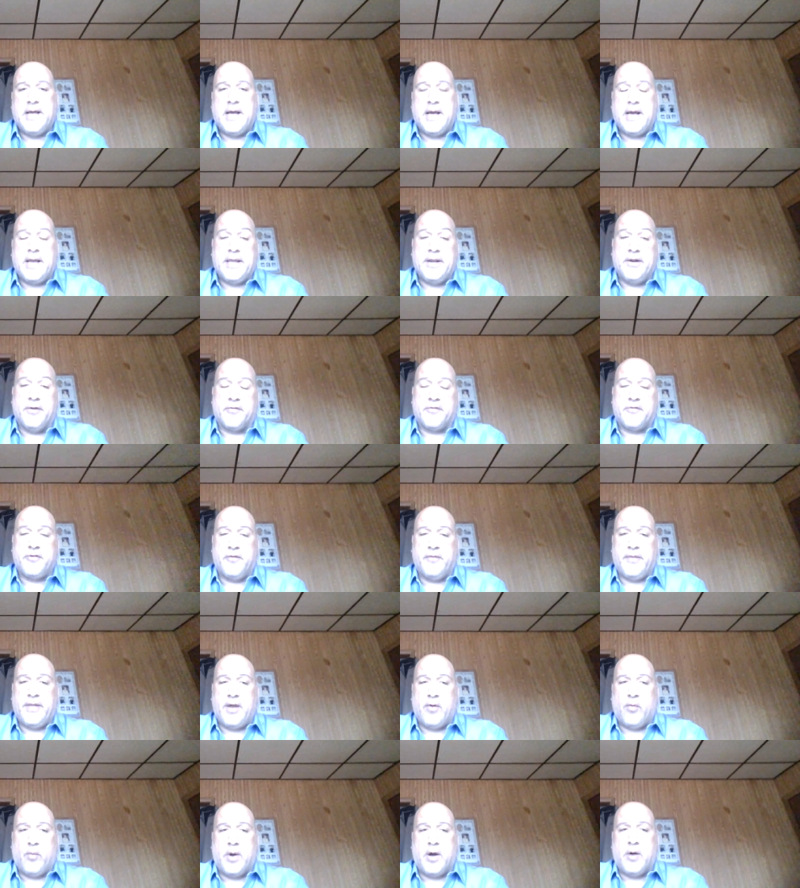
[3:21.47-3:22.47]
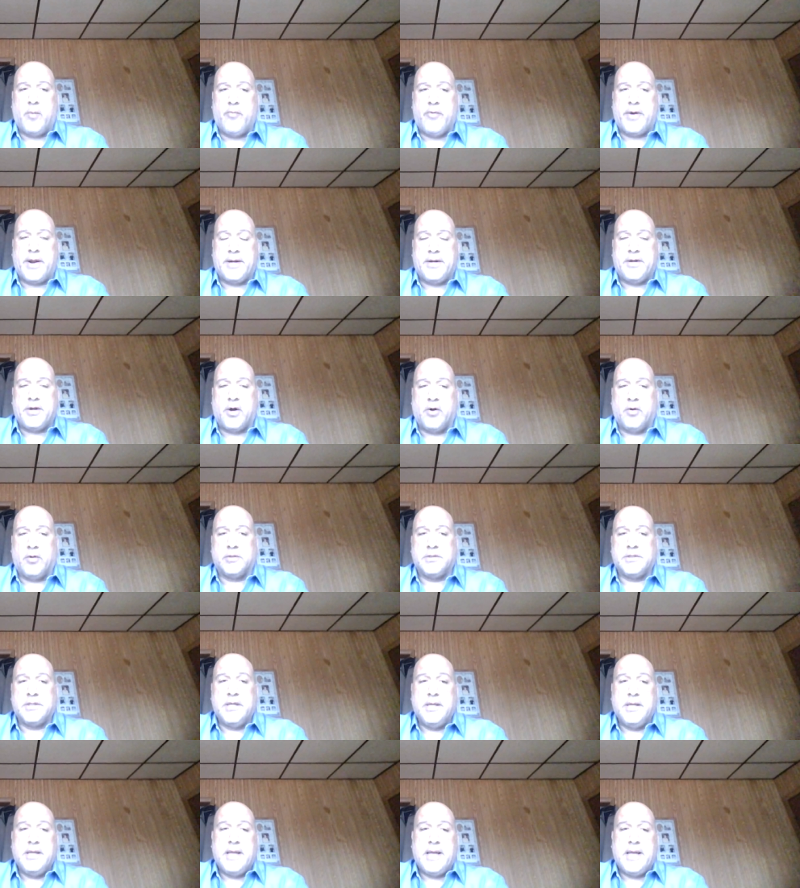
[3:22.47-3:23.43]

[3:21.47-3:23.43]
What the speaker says: certainly a well-bred colt.